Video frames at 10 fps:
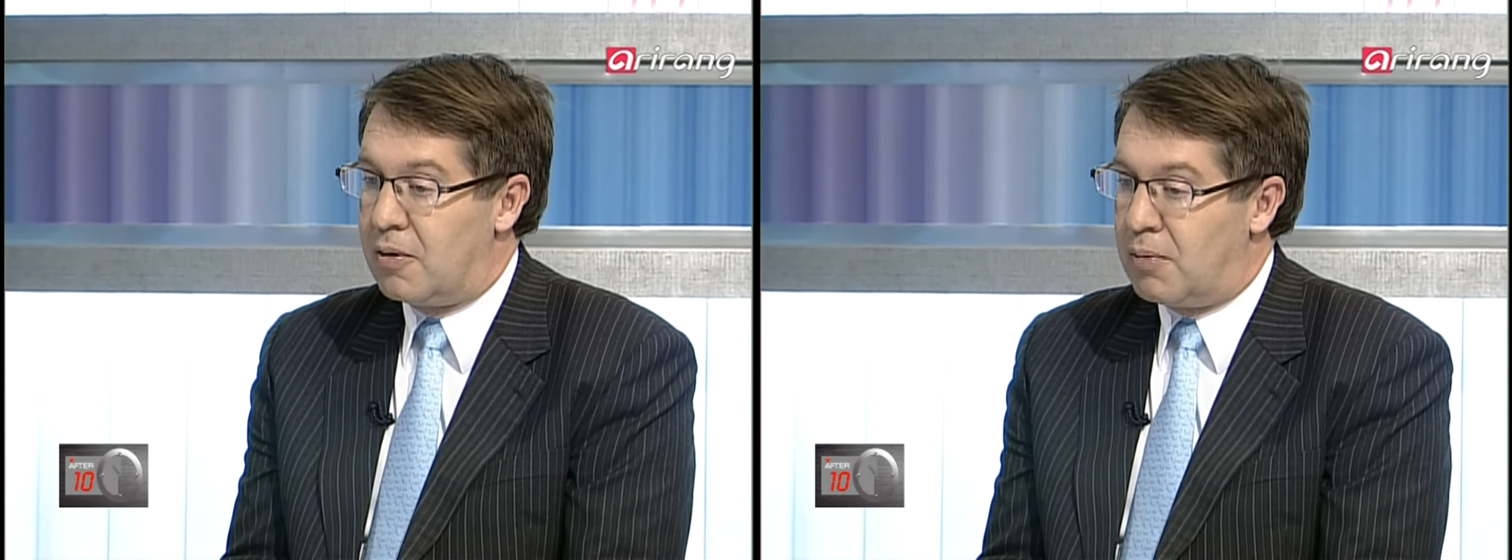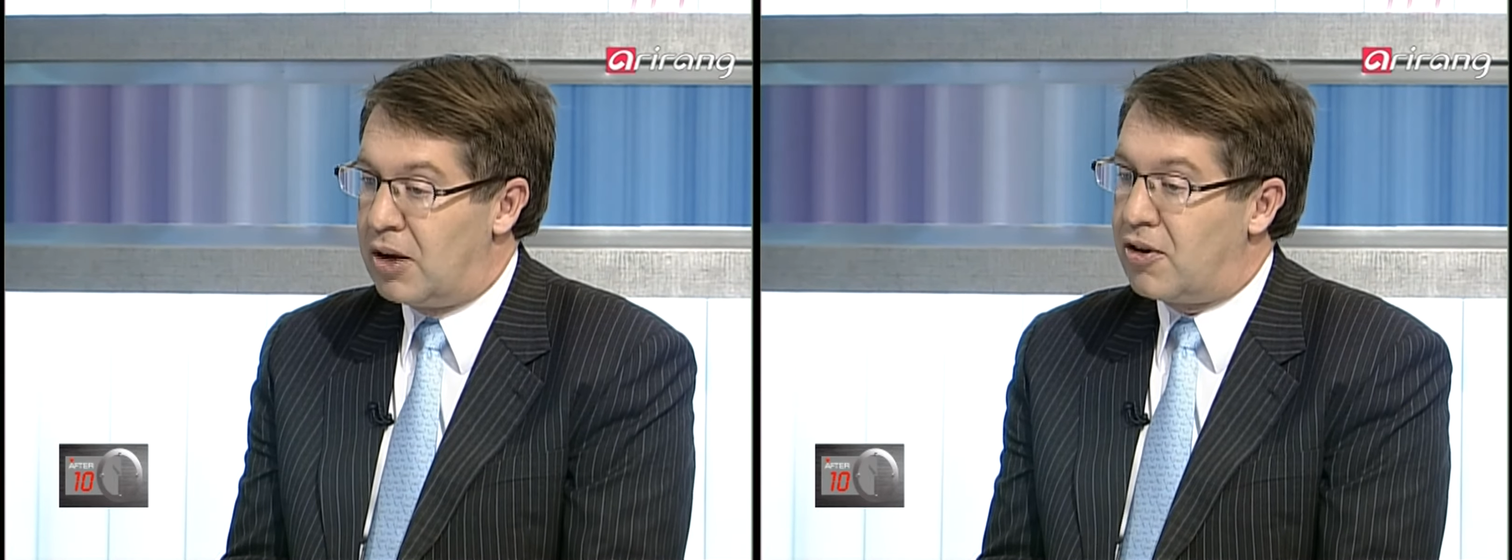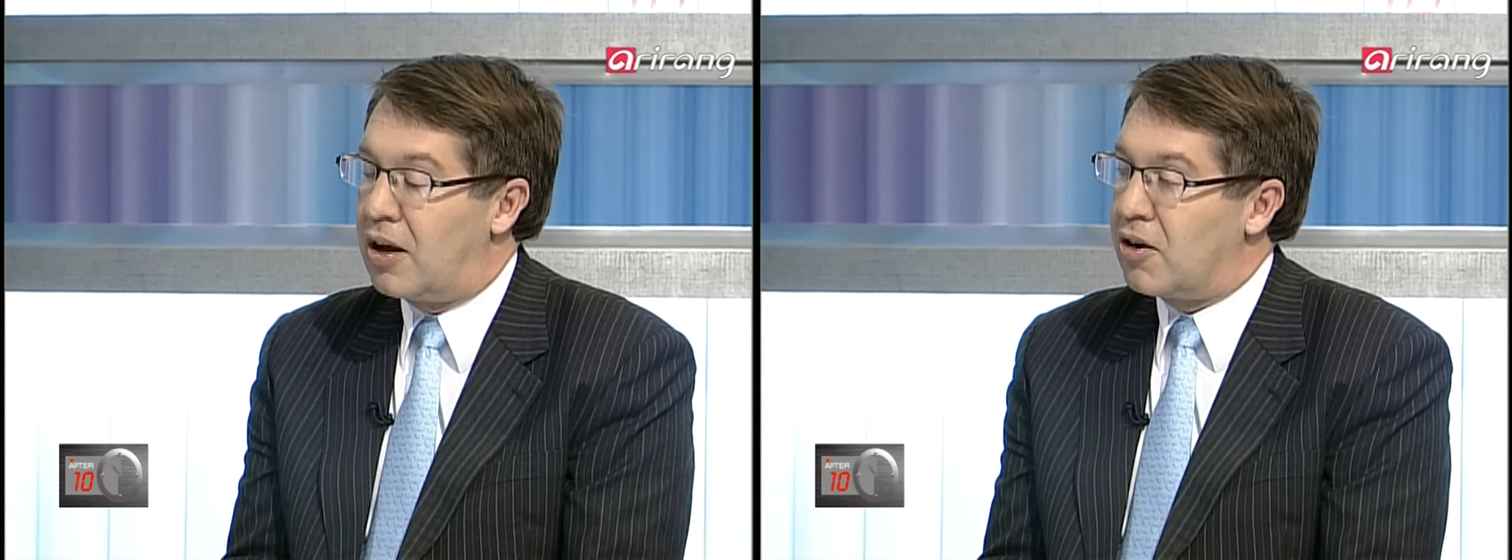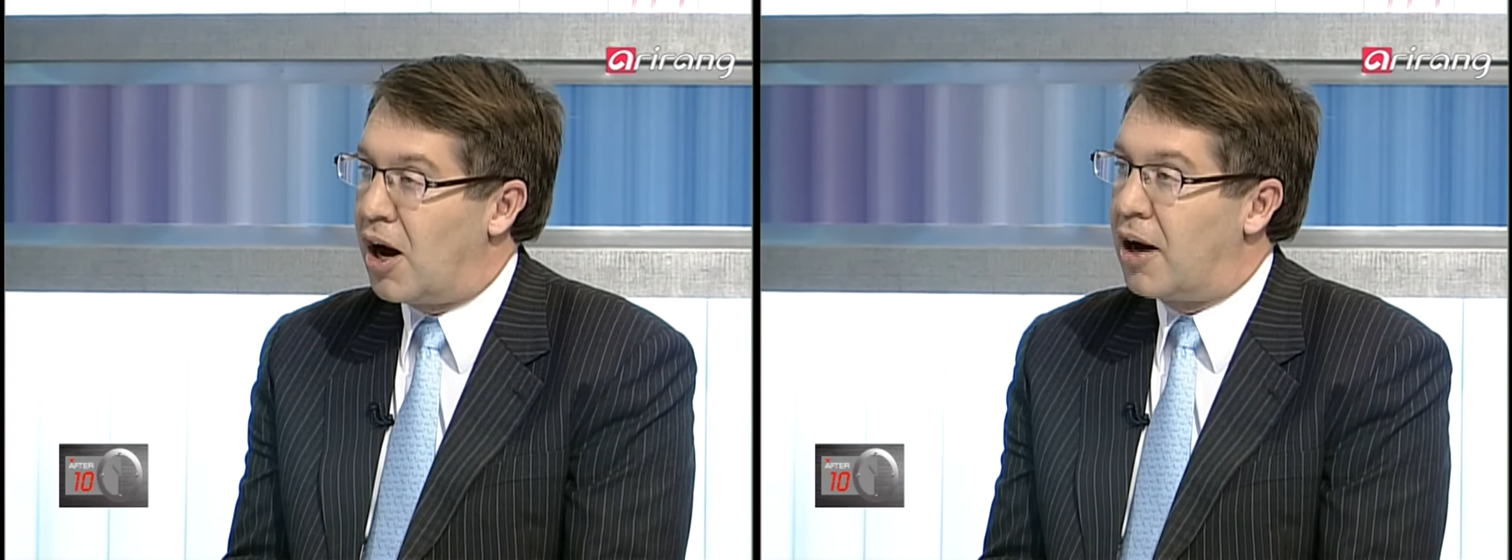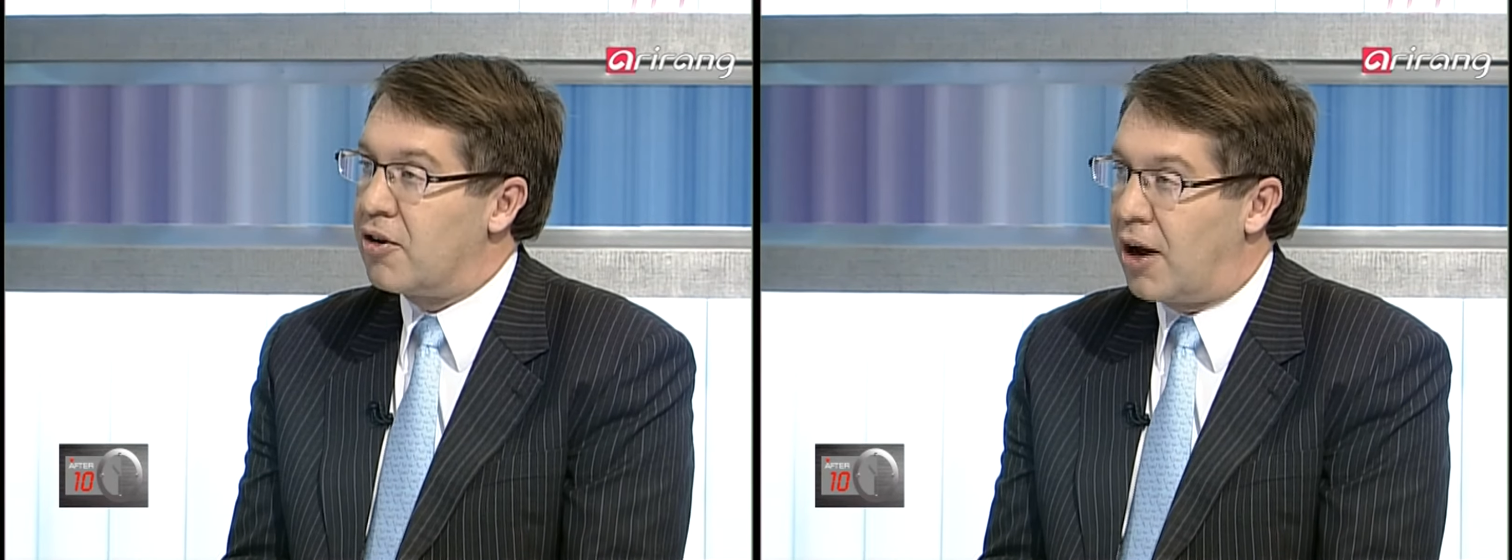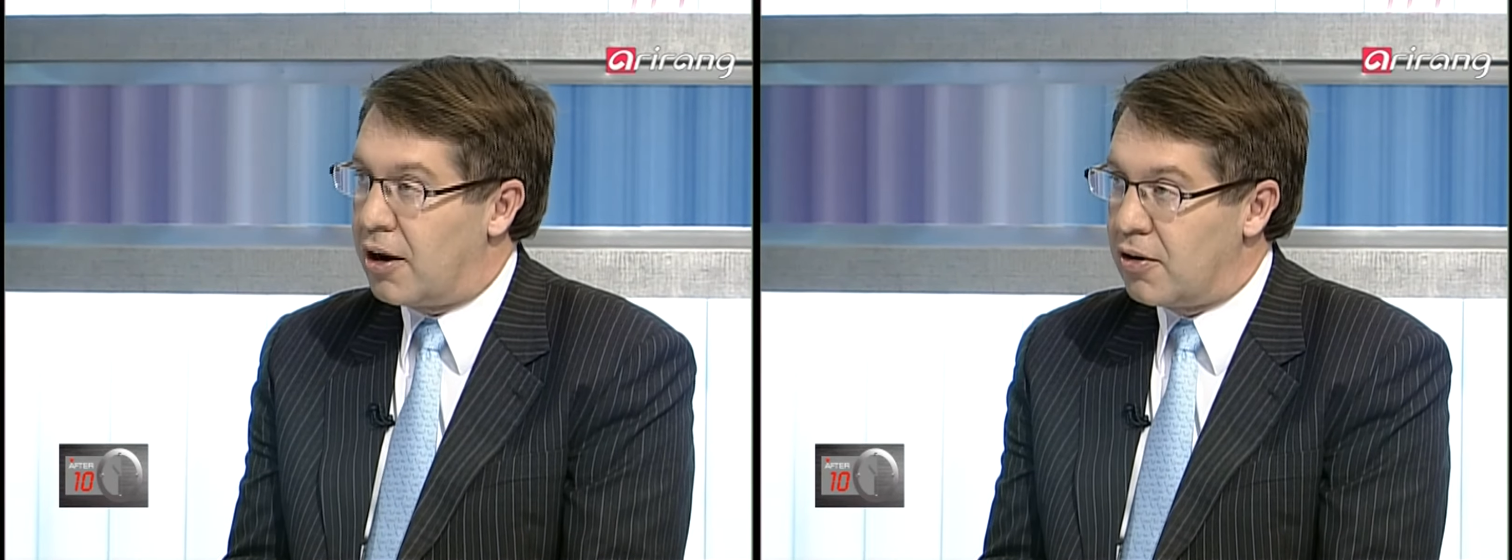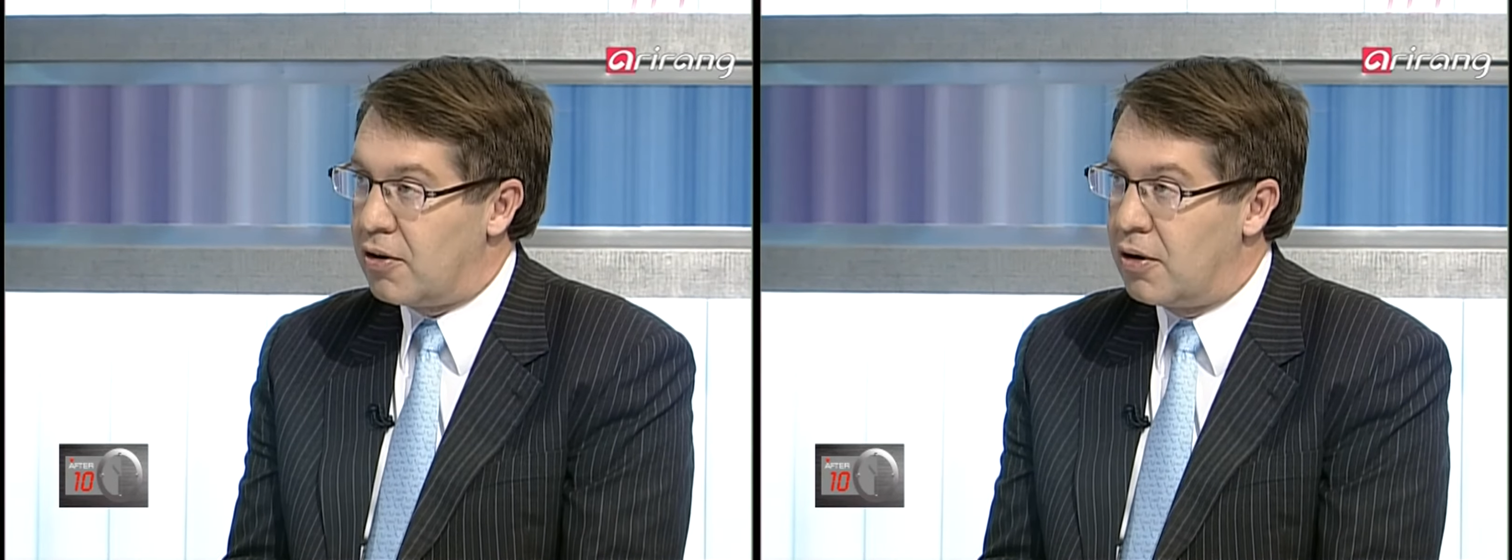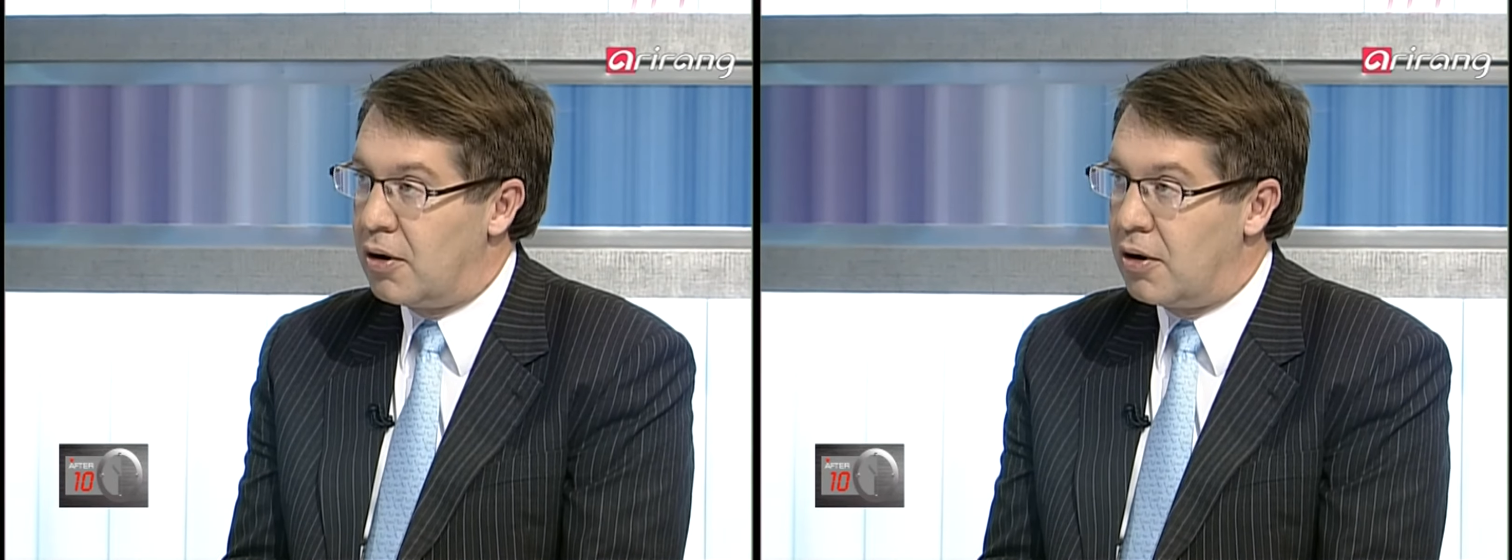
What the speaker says: maintain contact